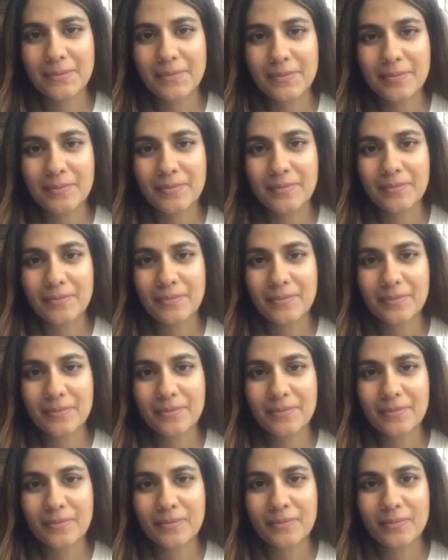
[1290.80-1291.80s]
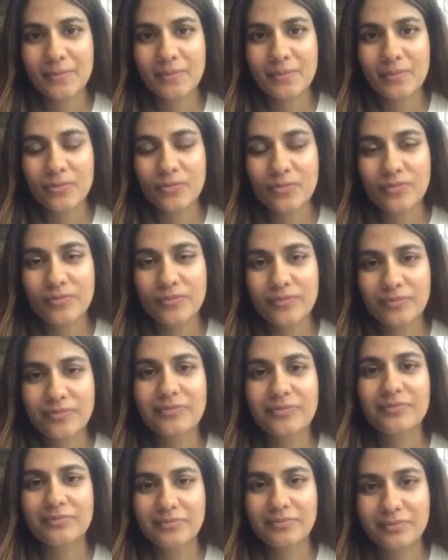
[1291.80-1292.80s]

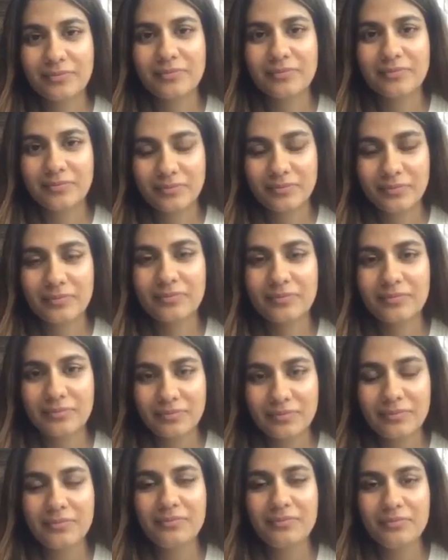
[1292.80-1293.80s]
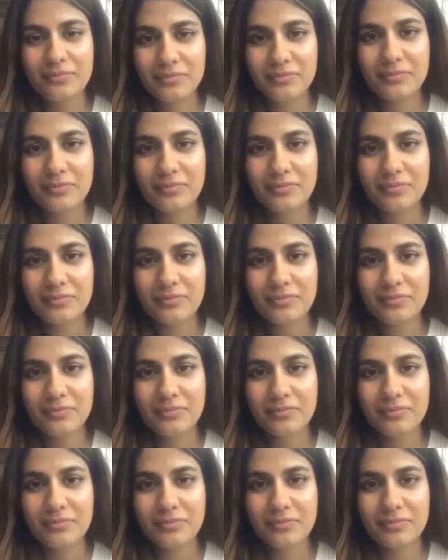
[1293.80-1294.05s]
(silent)